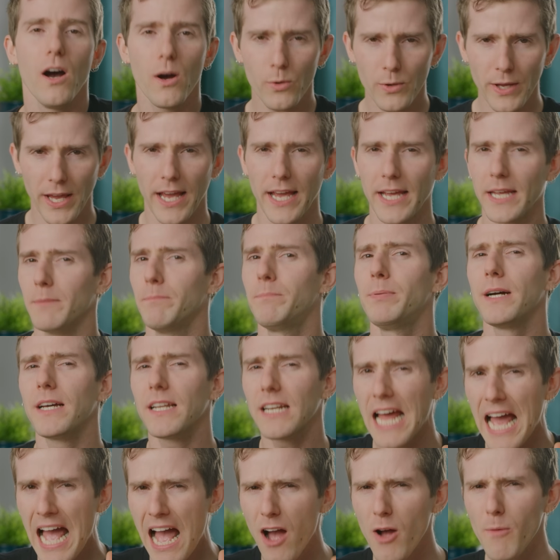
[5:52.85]
Okay,
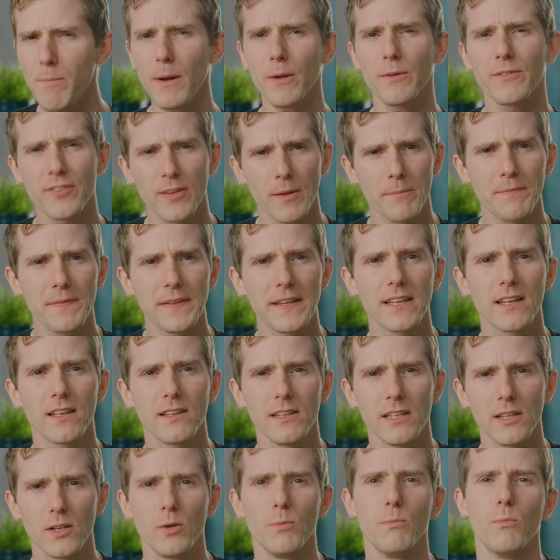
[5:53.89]
but how about something a
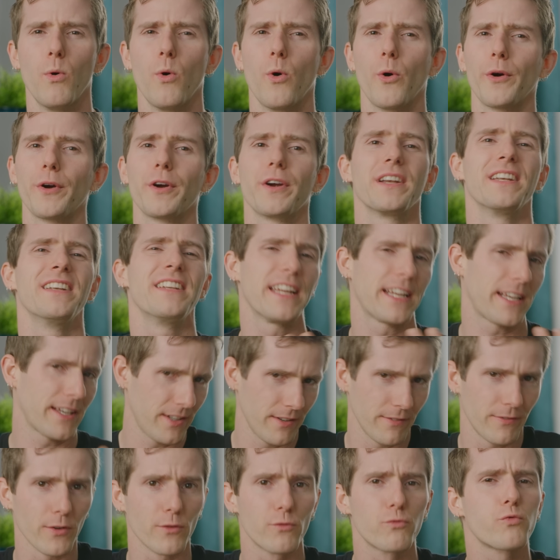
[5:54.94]
little more
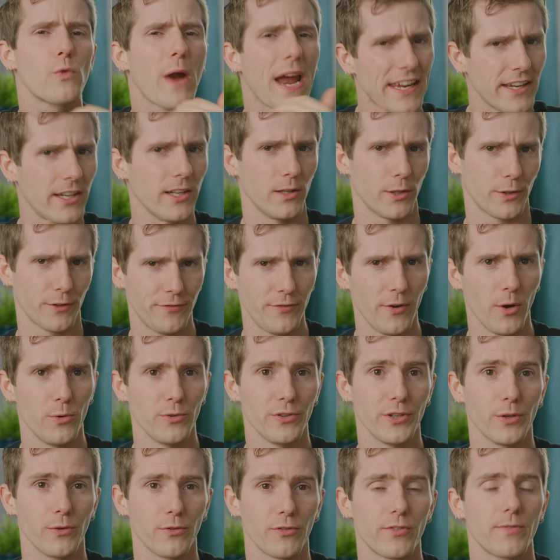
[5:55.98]
indicative of regular
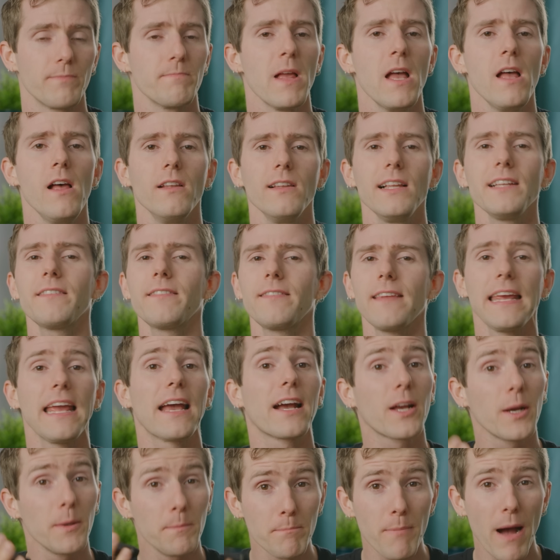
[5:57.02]
phone use? Let's say
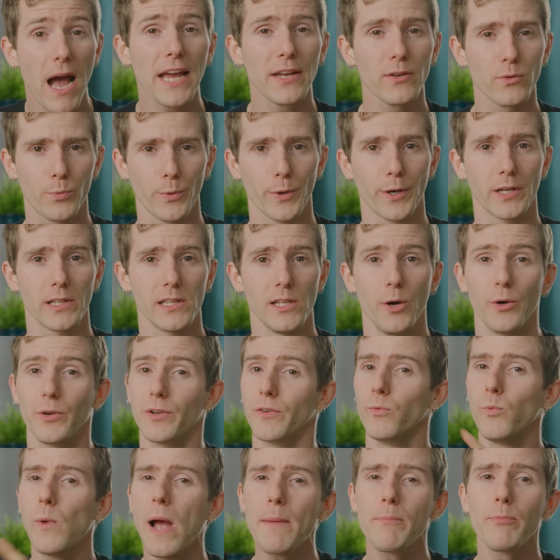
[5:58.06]
a combined workload
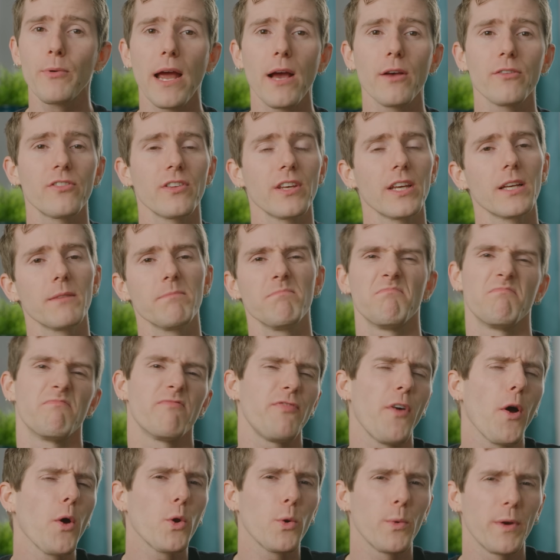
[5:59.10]
of web browsing,
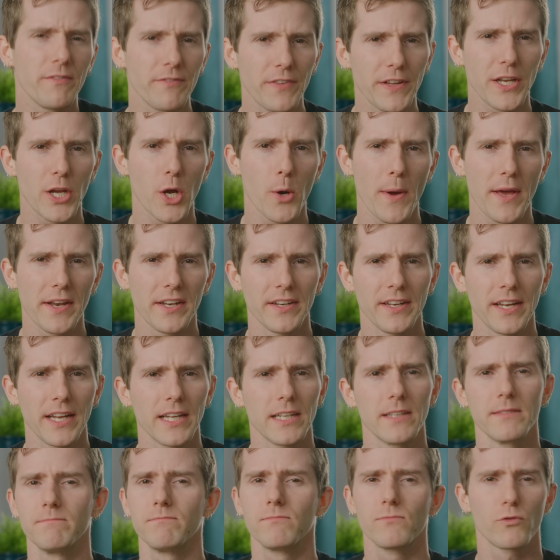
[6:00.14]
photo and video
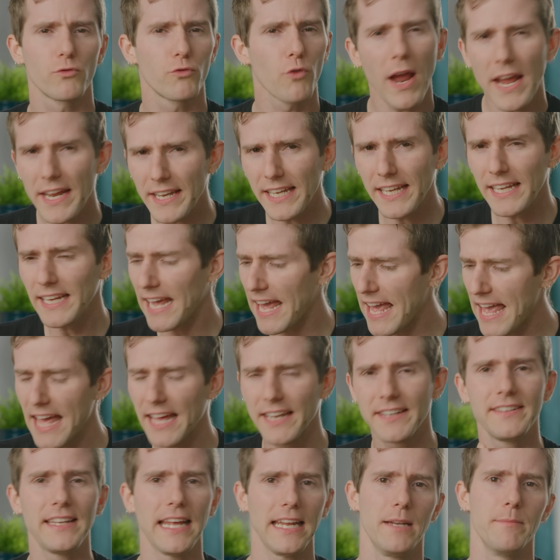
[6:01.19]
editing, writing,
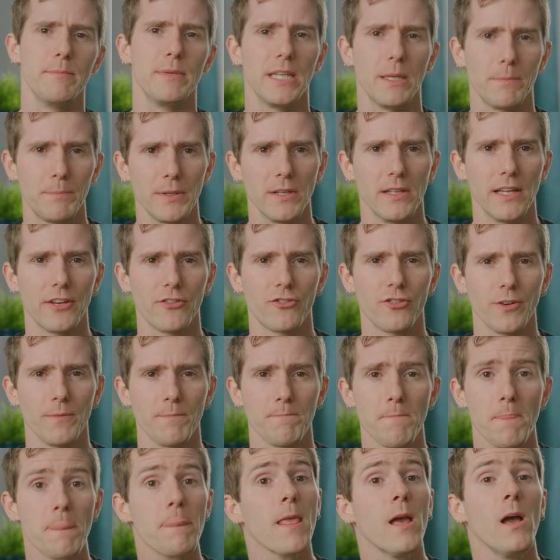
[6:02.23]
and data manipulation.
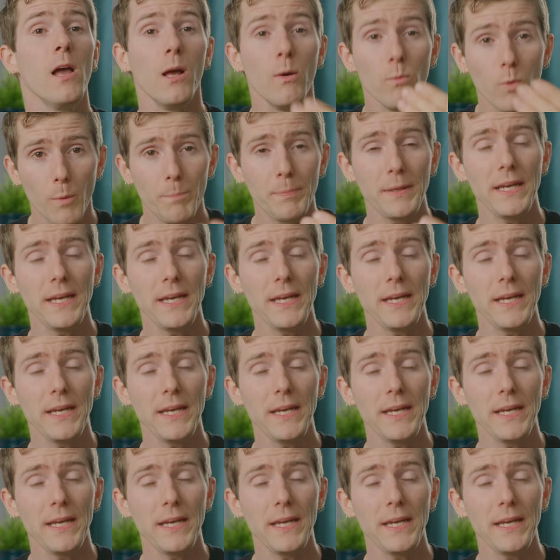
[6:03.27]
Well,